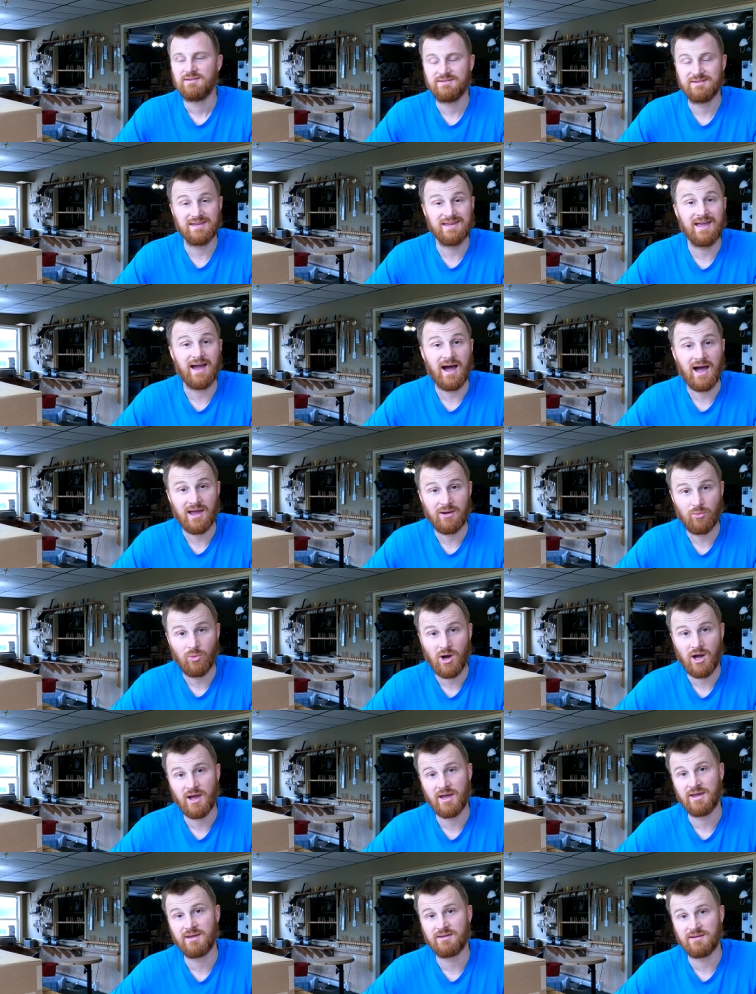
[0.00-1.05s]
D I
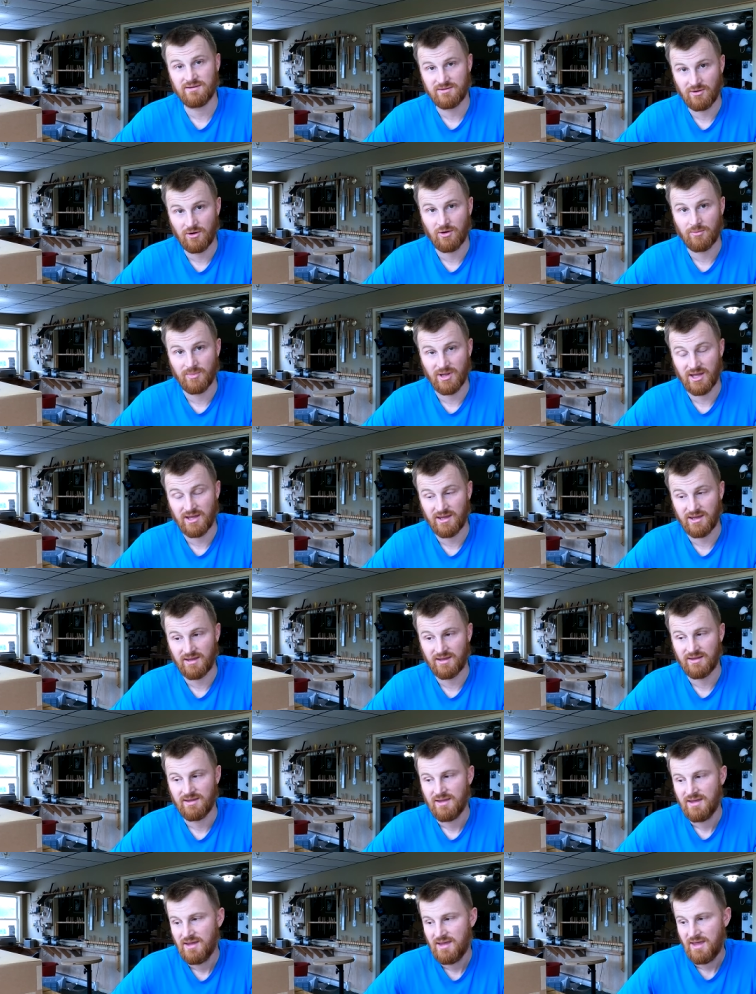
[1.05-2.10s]
Y Guitar
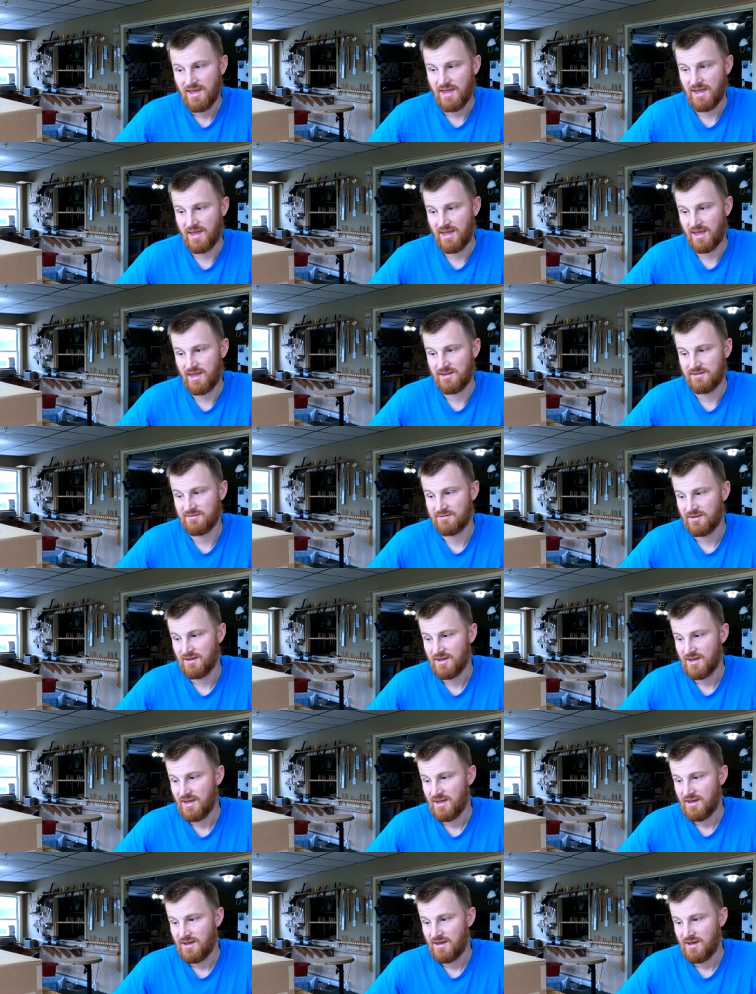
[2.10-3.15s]
Making. And
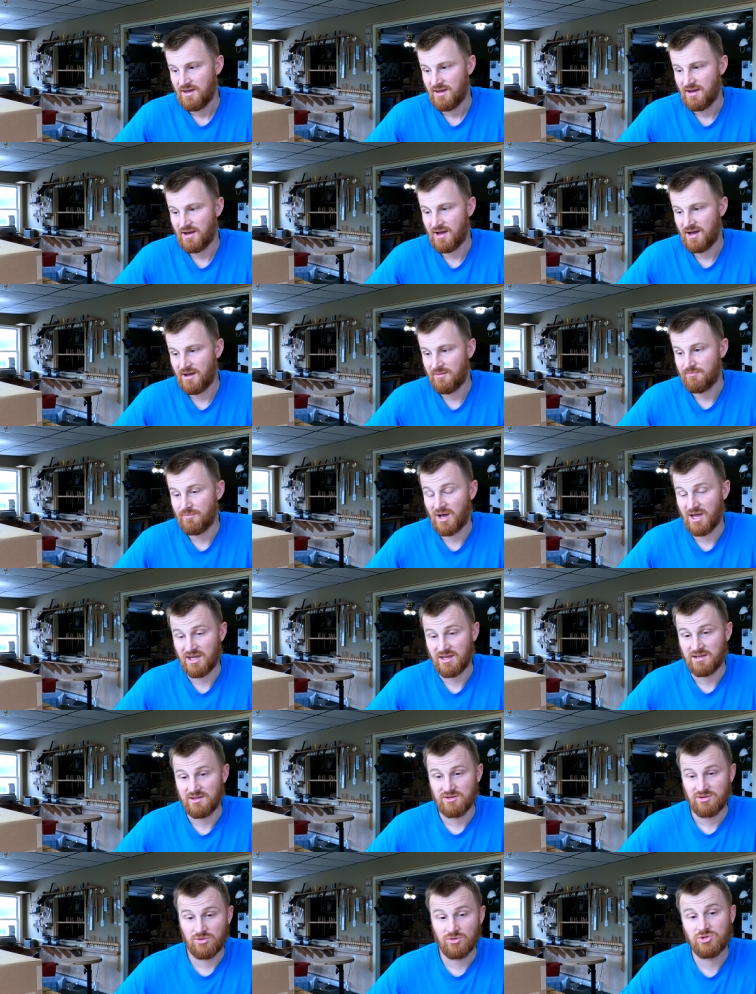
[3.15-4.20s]
uh,
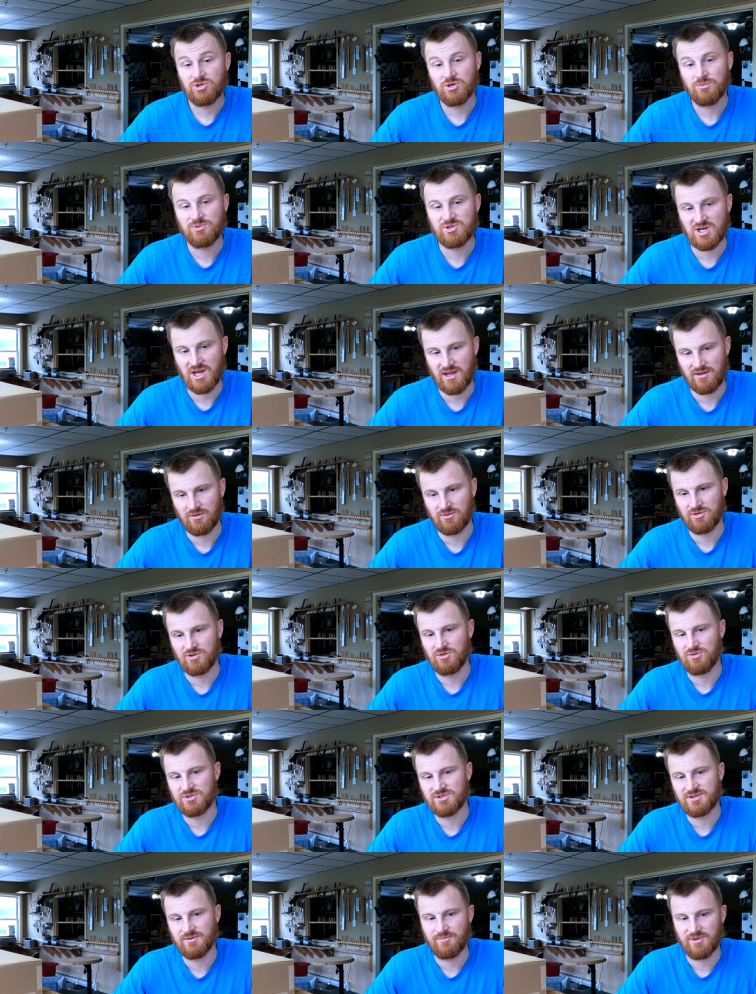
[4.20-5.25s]
my YouTube channel
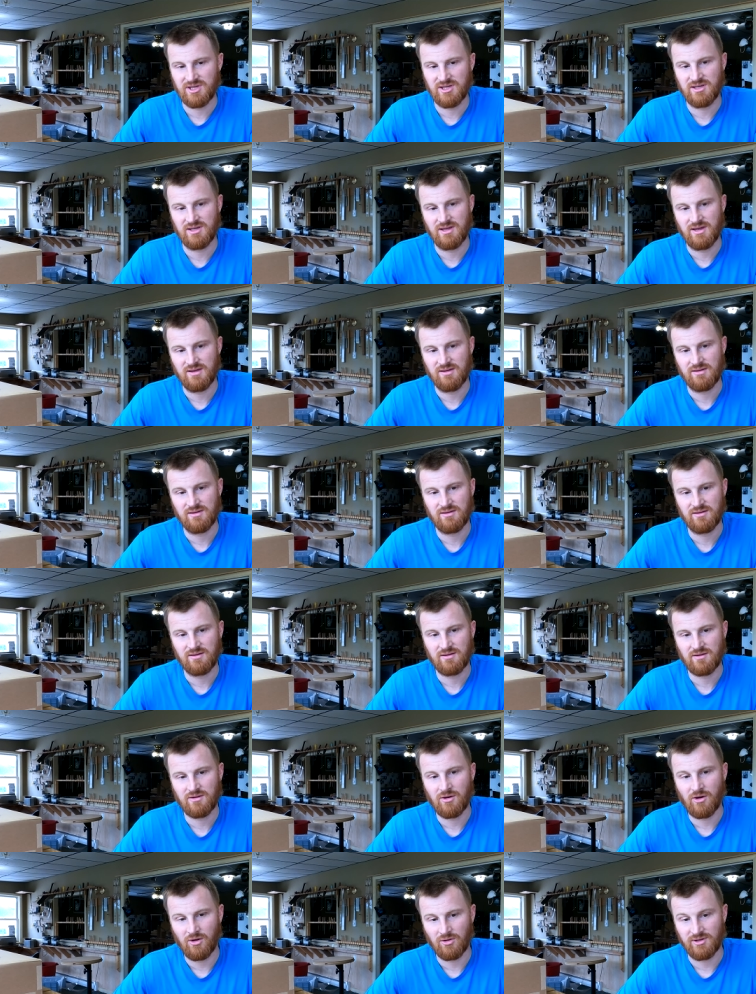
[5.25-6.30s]
used to be
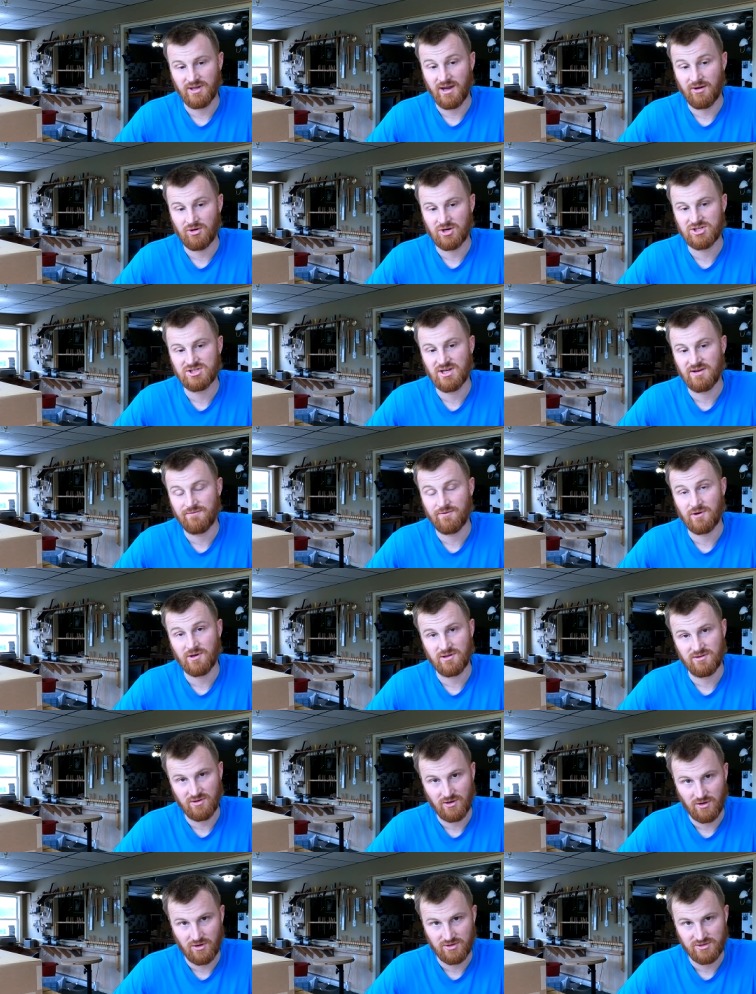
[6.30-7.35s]
called Eric Schaefer
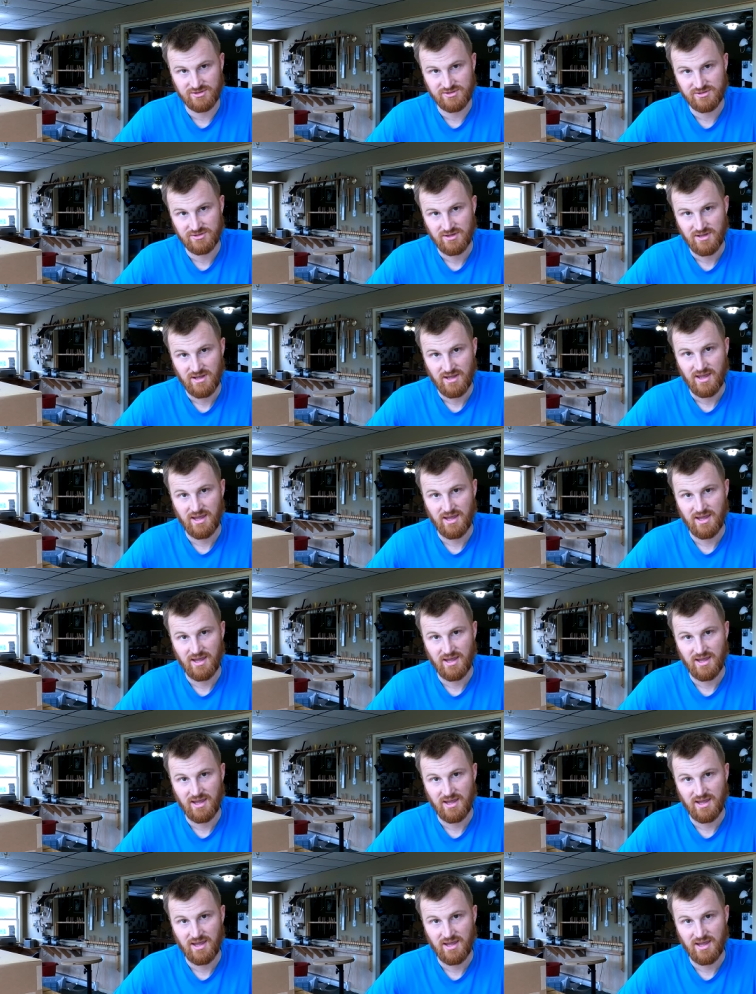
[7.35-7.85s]
Guitars.